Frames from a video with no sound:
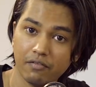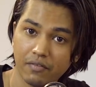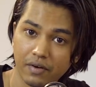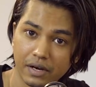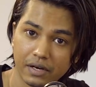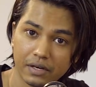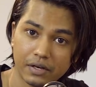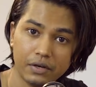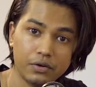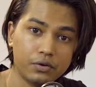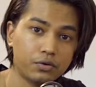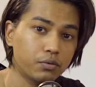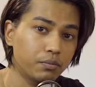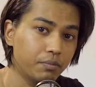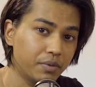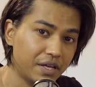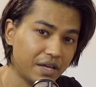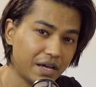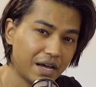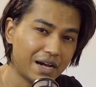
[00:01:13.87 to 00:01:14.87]
went into
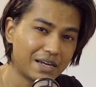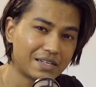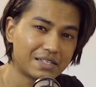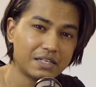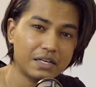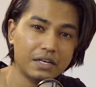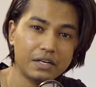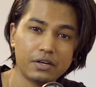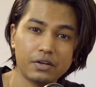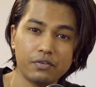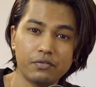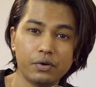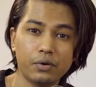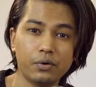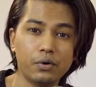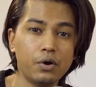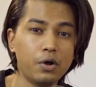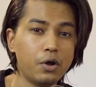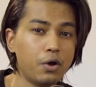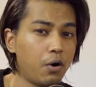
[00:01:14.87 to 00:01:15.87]
BARC interview